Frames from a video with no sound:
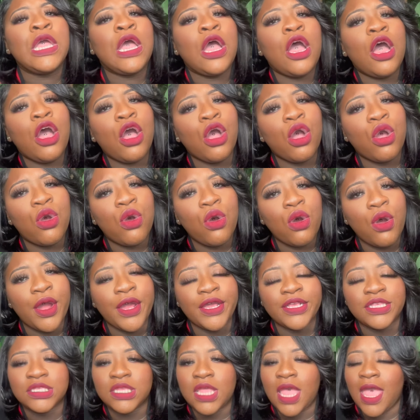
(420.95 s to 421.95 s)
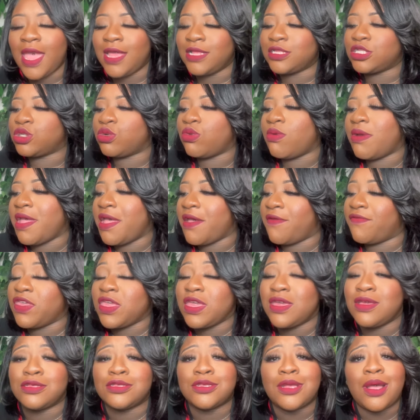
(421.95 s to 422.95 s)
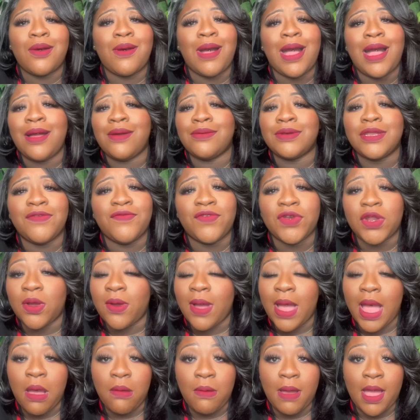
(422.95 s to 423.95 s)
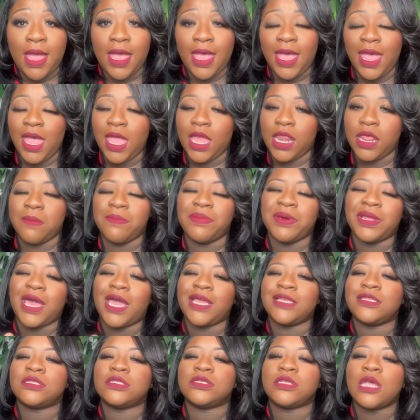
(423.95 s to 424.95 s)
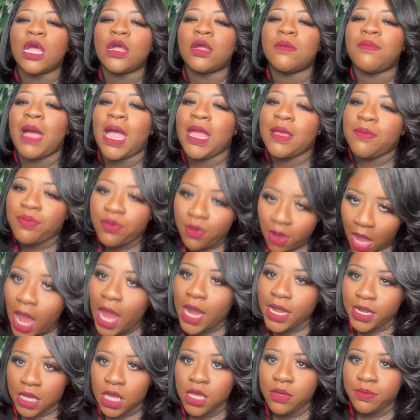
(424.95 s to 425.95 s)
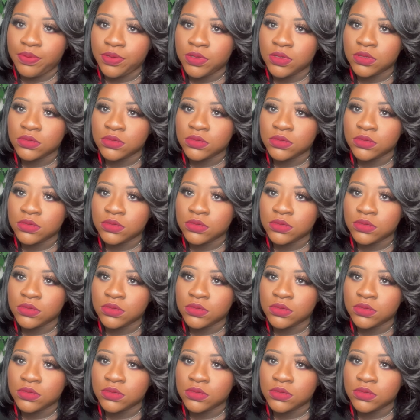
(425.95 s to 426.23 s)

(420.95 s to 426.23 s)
Of course, at 12 years old, I don't even know how I had it. But I sucked my pride up.